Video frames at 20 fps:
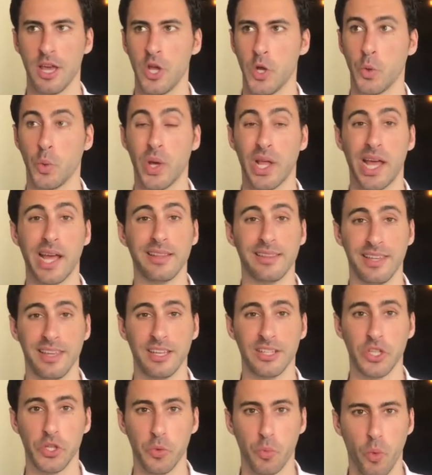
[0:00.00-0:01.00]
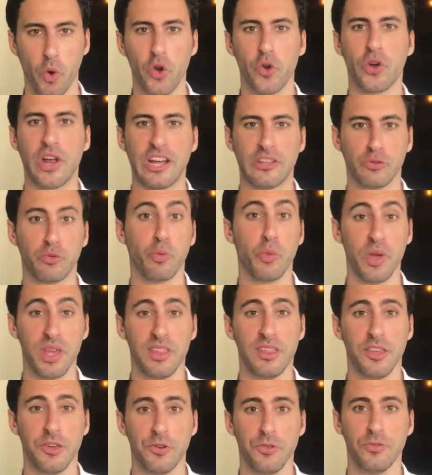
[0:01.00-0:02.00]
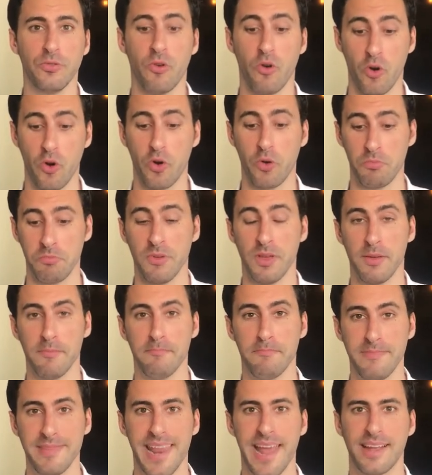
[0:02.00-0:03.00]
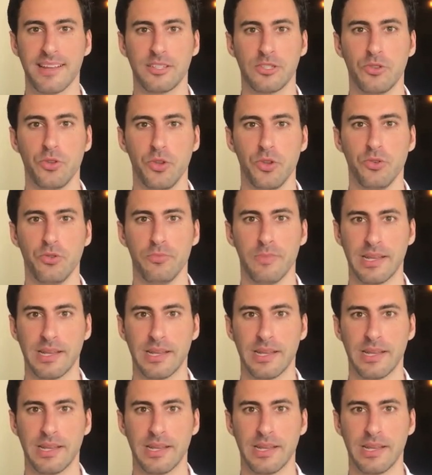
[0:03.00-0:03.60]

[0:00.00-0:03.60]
who will ideally work out with you or next to you.